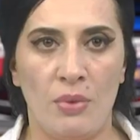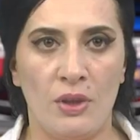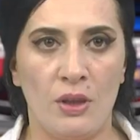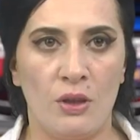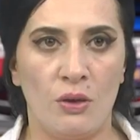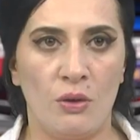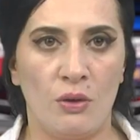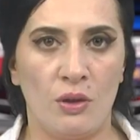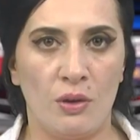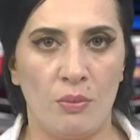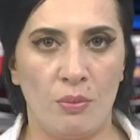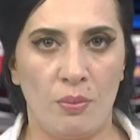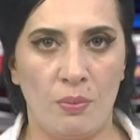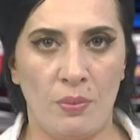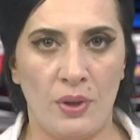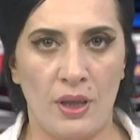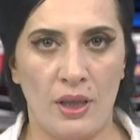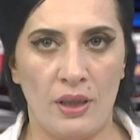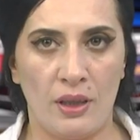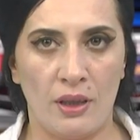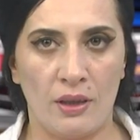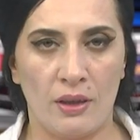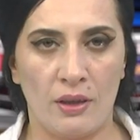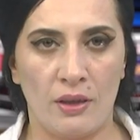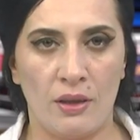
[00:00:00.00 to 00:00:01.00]
Please don't
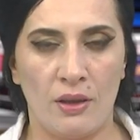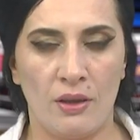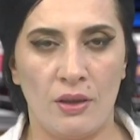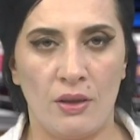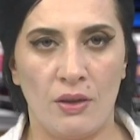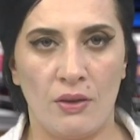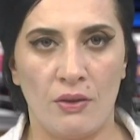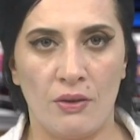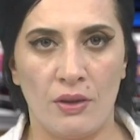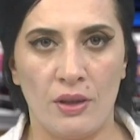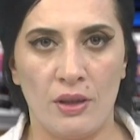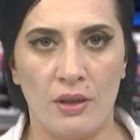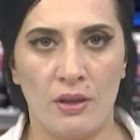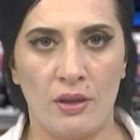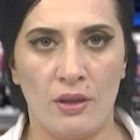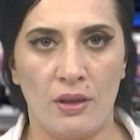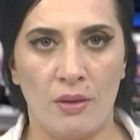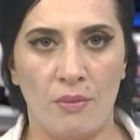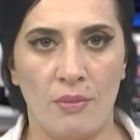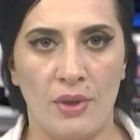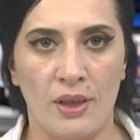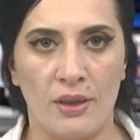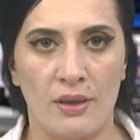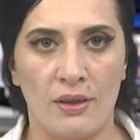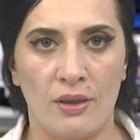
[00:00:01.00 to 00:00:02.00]
panic, reads the
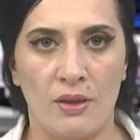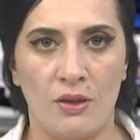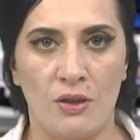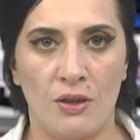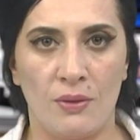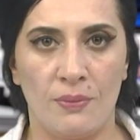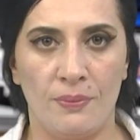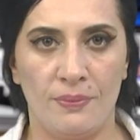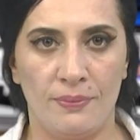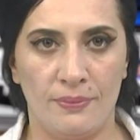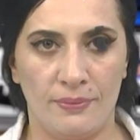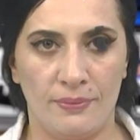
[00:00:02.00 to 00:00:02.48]
message.